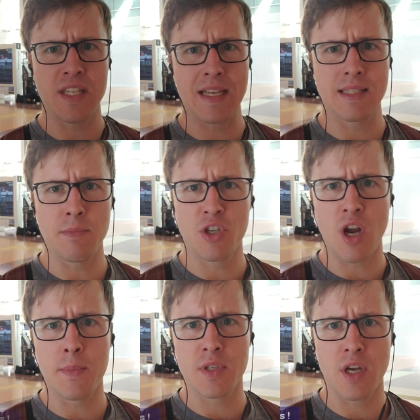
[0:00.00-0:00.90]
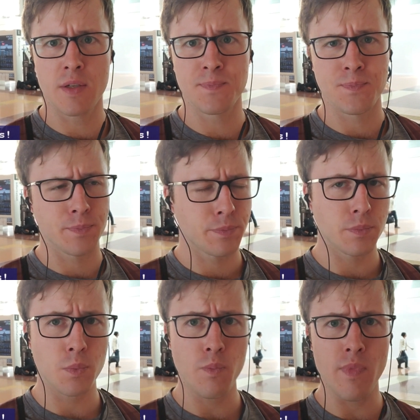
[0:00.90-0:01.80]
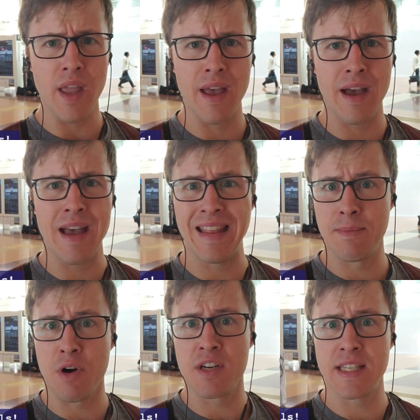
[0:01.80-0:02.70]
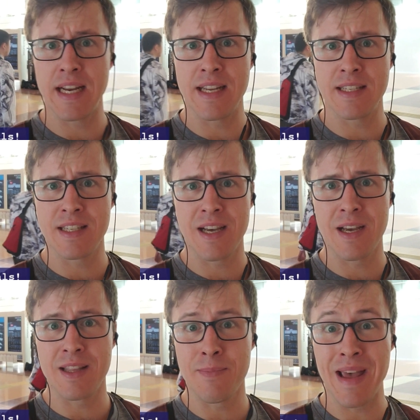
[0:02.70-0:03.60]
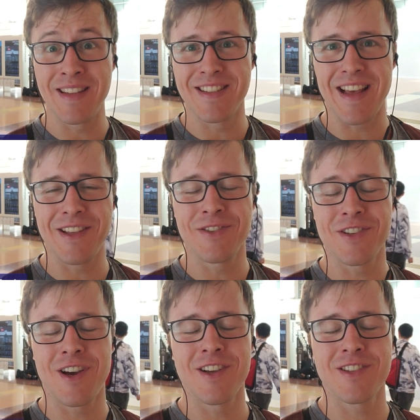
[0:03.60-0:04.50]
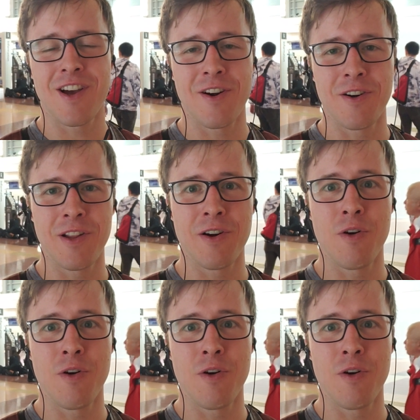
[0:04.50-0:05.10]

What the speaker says: has some shops on, and the Mercedes, the Benz that you saw earlier